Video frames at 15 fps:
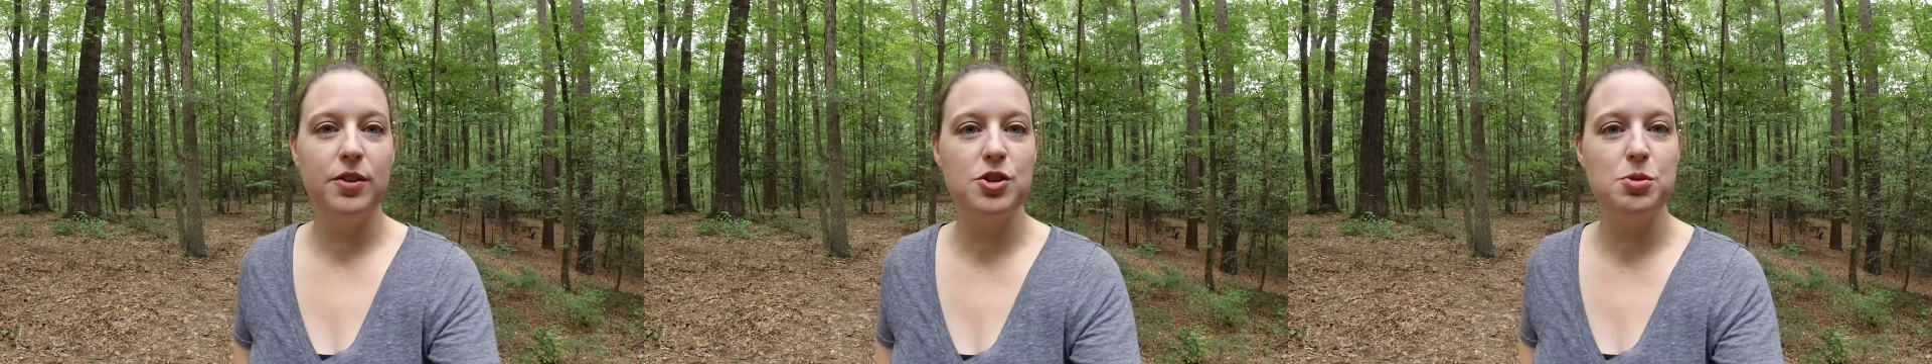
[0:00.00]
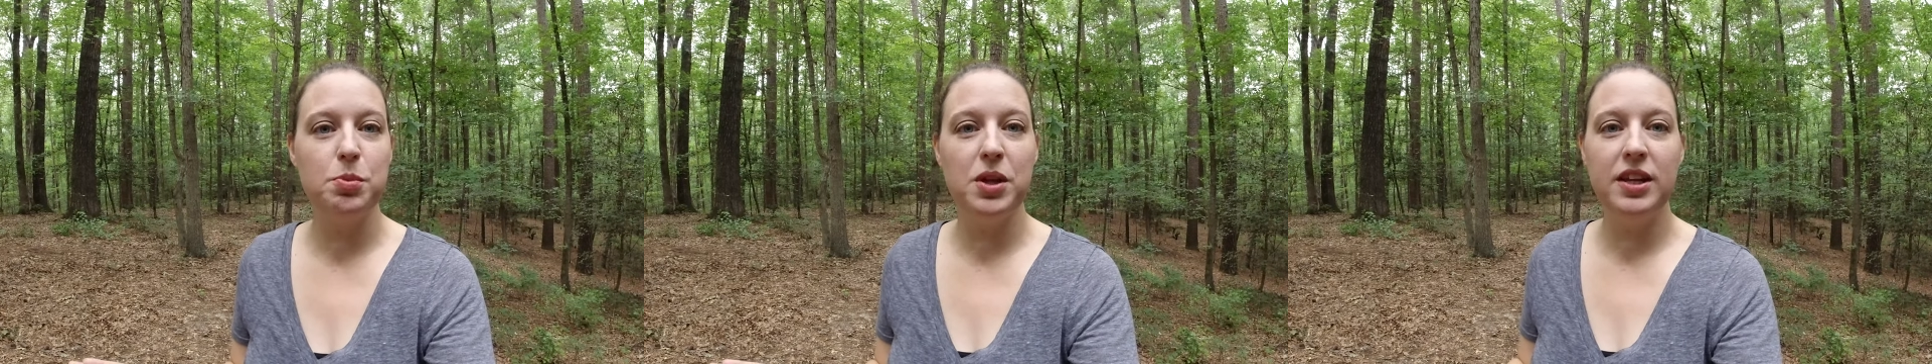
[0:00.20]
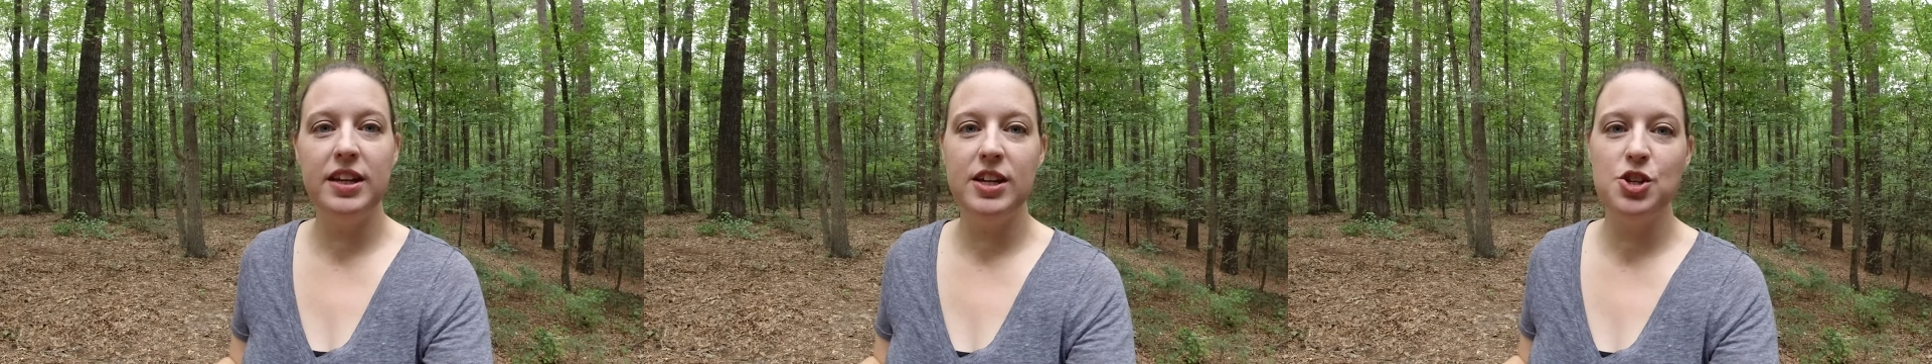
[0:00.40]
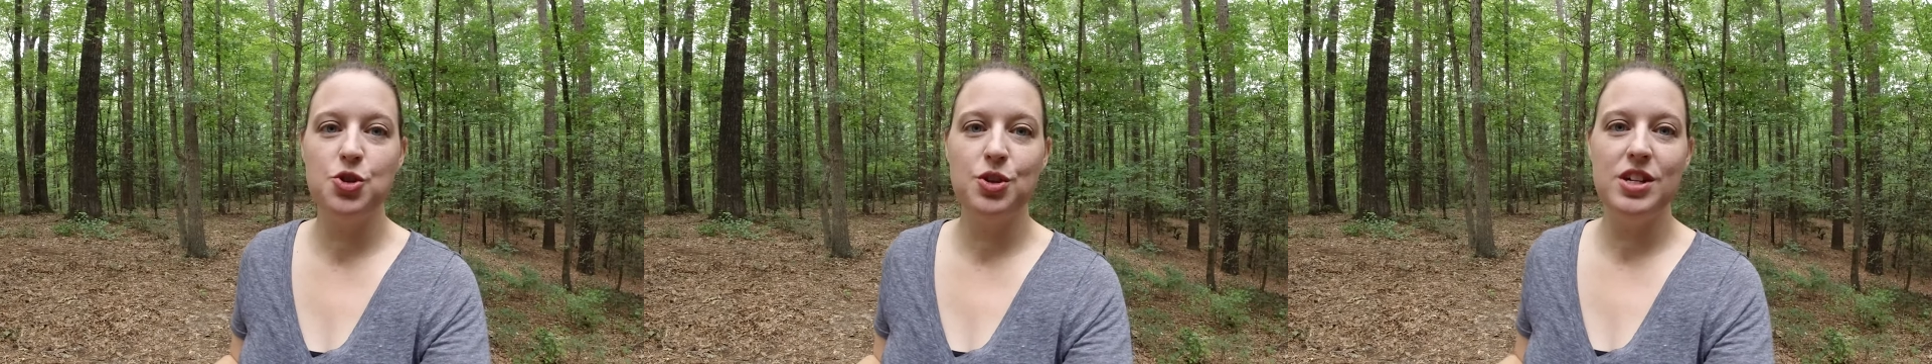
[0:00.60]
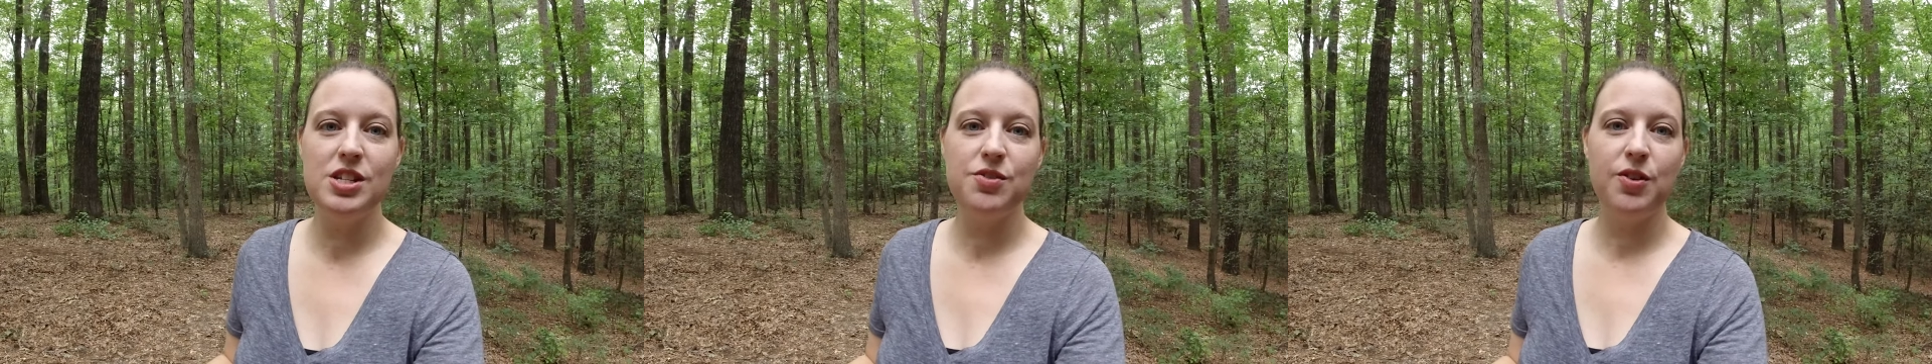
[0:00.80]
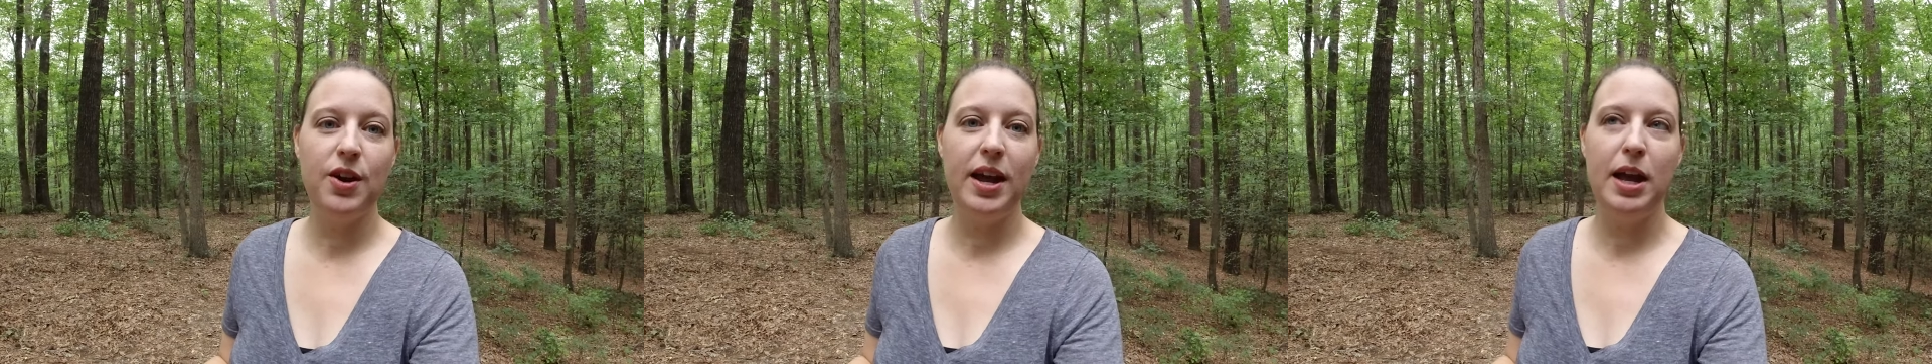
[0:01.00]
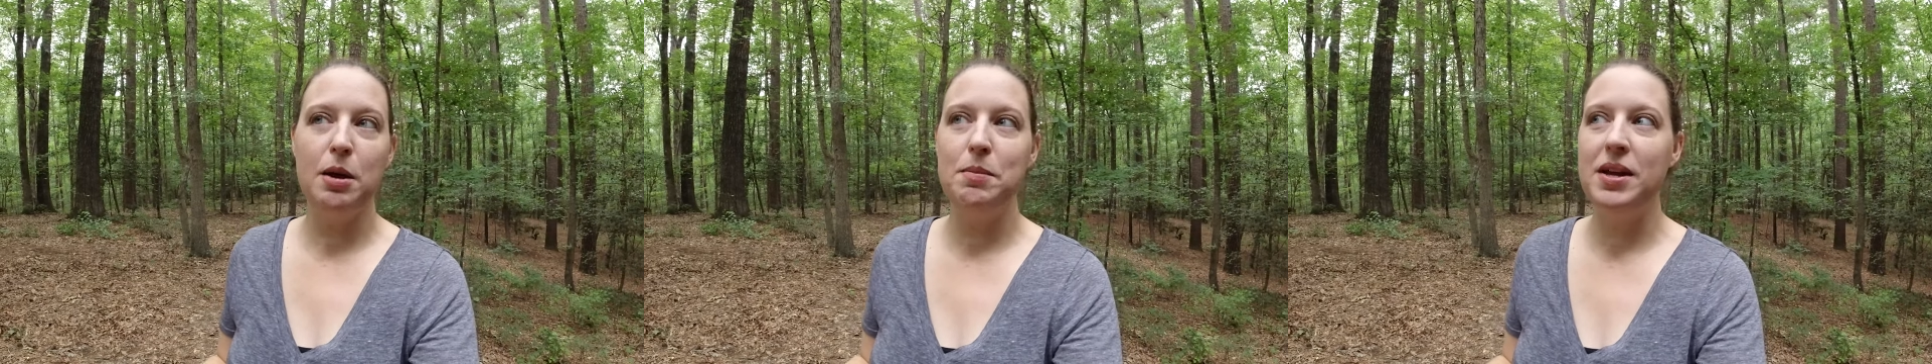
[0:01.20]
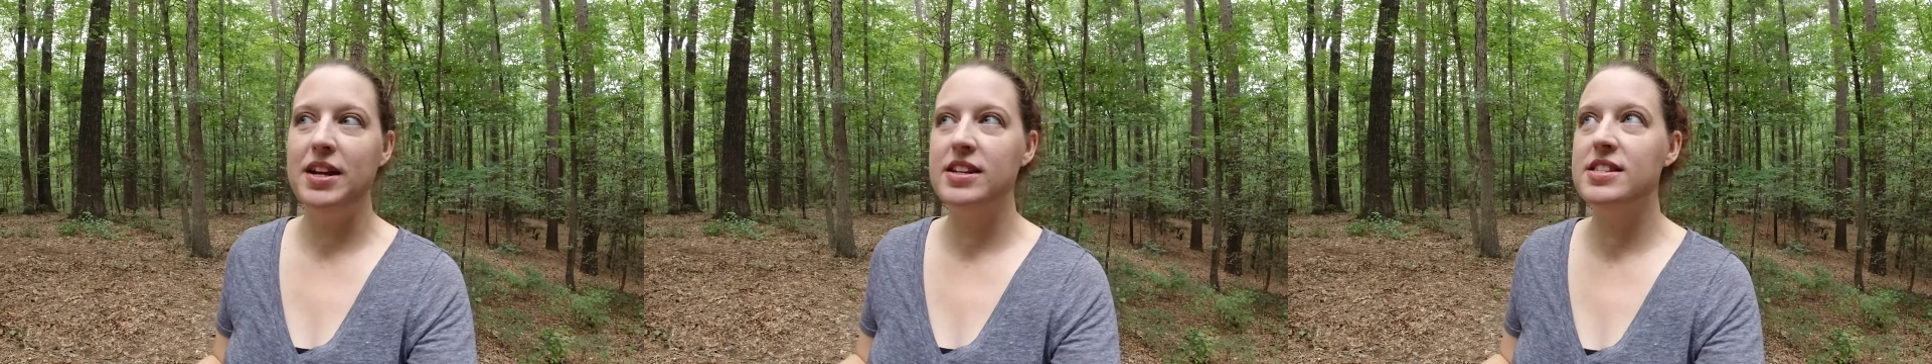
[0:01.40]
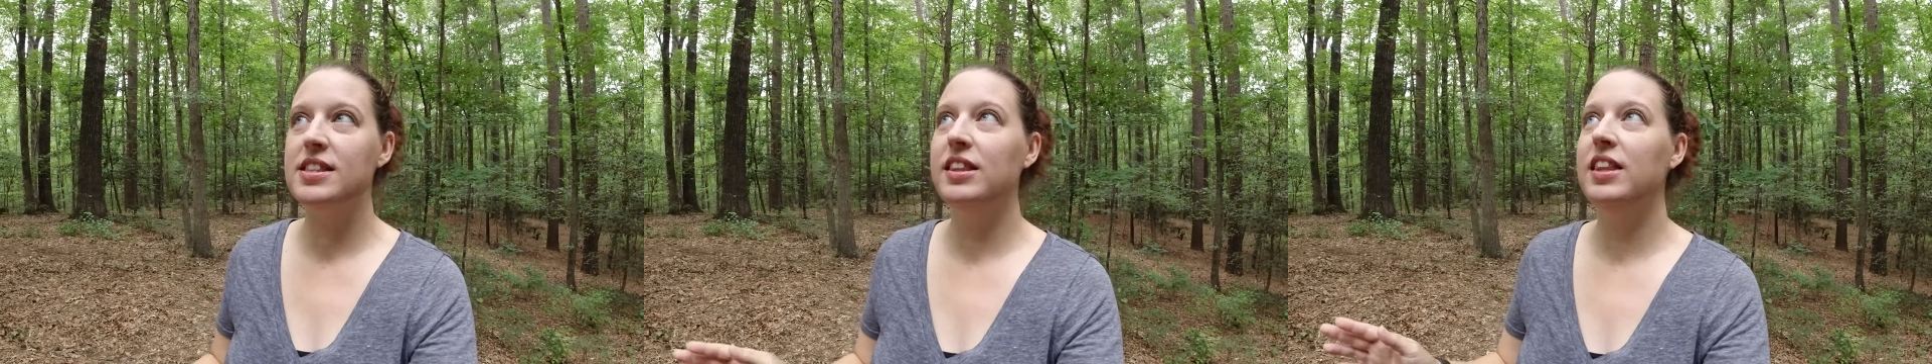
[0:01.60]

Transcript: There's plenty of trees for hammocks,